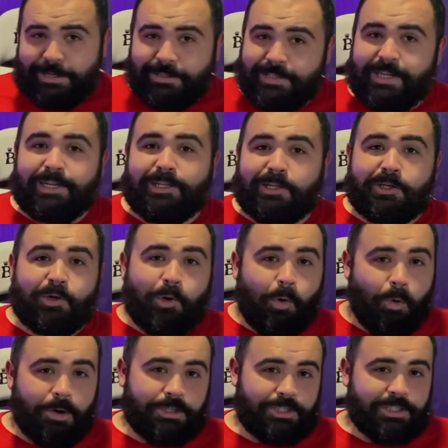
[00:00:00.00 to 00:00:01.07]
It's gonna look
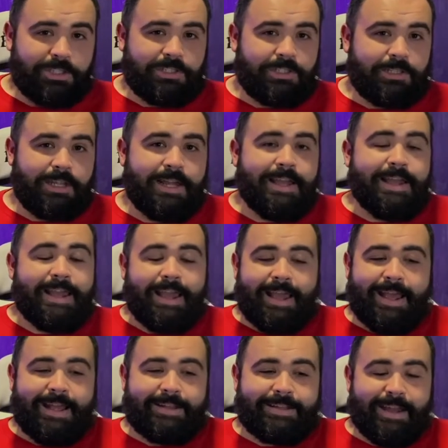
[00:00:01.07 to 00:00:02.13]
gorgeous,
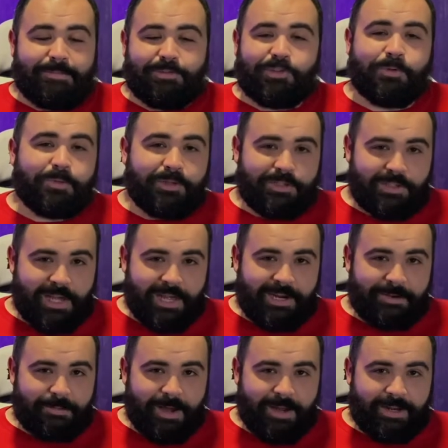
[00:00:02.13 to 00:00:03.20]
and I'm super excited
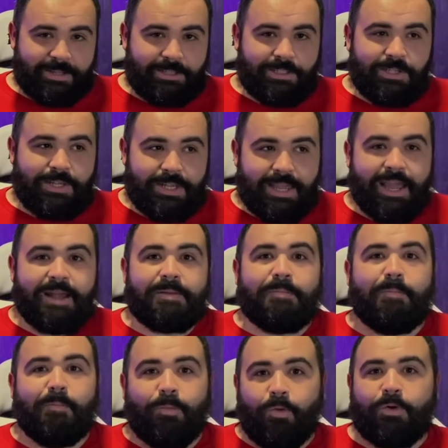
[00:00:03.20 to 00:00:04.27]
about it to get
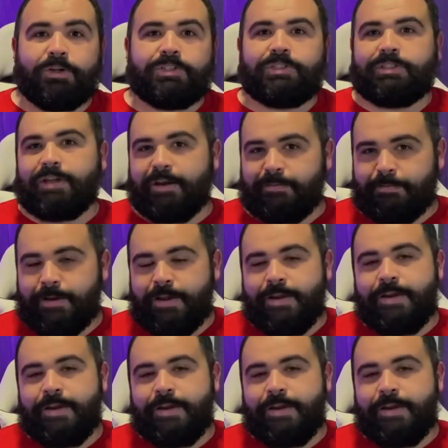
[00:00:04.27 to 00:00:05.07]
more stuff